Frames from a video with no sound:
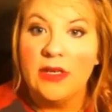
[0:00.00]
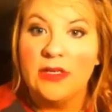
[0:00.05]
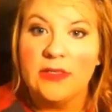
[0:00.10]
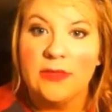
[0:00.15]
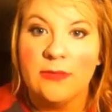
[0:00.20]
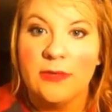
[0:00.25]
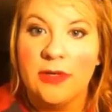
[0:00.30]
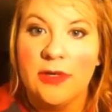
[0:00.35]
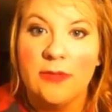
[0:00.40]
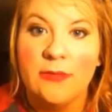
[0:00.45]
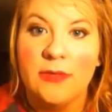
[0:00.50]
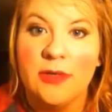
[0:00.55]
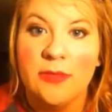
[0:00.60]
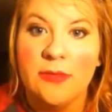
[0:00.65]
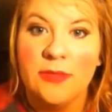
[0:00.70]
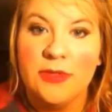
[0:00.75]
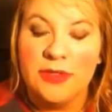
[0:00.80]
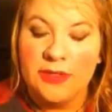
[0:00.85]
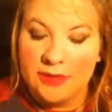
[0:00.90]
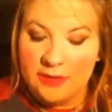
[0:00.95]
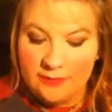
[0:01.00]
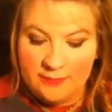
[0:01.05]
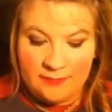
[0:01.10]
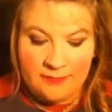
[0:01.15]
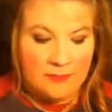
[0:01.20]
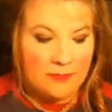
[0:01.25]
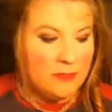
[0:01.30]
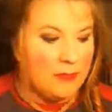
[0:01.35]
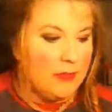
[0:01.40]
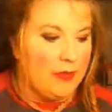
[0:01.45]
I swear I'm going to blend
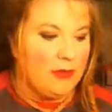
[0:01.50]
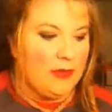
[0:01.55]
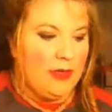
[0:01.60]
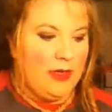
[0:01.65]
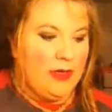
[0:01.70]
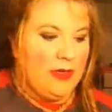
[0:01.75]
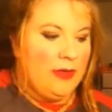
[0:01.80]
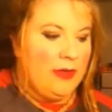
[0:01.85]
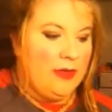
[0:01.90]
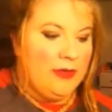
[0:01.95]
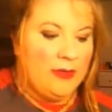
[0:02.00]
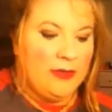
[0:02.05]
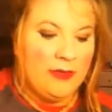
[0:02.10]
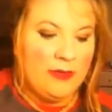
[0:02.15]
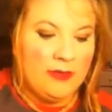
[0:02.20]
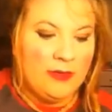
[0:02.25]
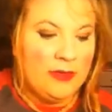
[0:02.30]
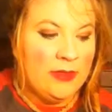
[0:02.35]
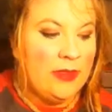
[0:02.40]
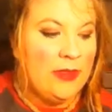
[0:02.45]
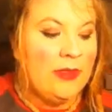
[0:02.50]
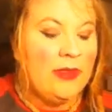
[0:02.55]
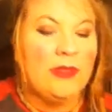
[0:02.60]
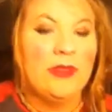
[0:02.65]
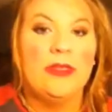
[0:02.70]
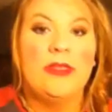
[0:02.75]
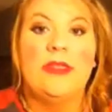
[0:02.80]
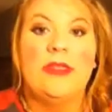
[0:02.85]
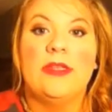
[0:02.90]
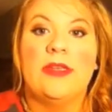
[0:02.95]
it. Okay. And
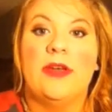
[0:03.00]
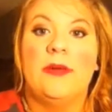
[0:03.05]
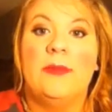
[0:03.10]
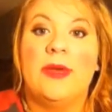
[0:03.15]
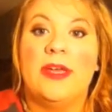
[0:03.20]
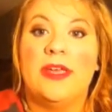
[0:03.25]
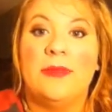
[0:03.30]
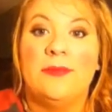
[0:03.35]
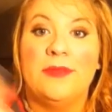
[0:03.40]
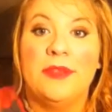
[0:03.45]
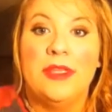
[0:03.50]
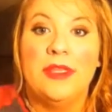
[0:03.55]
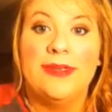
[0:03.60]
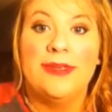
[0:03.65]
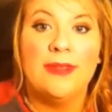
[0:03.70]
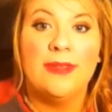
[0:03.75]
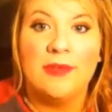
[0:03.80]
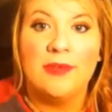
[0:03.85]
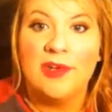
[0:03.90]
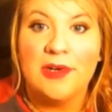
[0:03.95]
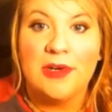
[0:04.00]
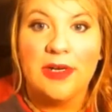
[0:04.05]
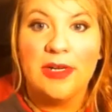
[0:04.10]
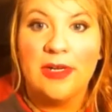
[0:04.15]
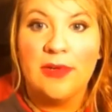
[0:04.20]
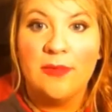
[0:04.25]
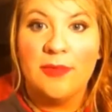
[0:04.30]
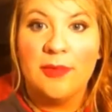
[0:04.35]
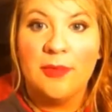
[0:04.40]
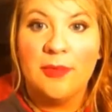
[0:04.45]
then go back in with this. I'm not going
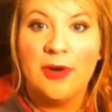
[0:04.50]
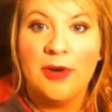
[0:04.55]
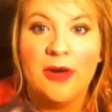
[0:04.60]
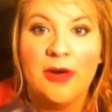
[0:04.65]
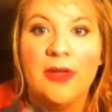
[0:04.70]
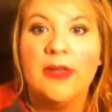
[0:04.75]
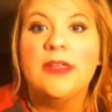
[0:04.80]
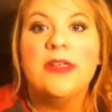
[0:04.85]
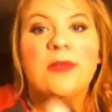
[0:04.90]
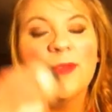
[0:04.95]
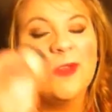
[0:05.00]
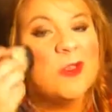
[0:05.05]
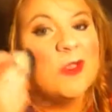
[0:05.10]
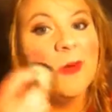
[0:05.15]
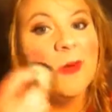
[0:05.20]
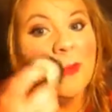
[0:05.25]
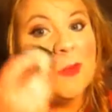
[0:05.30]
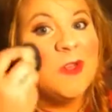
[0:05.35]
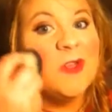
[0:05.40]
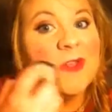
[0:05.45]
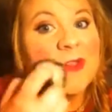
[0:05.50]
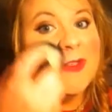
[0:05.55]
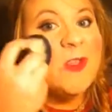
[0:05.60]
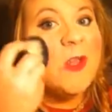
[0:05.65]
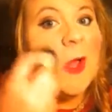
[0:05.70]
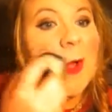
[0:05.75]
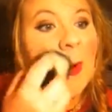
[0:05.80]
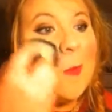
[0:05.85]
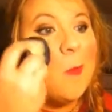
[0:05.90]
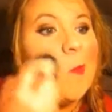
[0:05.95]
to get more product. I'm just going to blend this
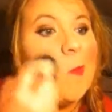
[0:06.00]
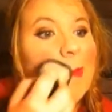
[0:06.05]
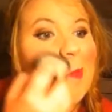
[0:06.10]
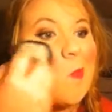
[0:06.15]
out.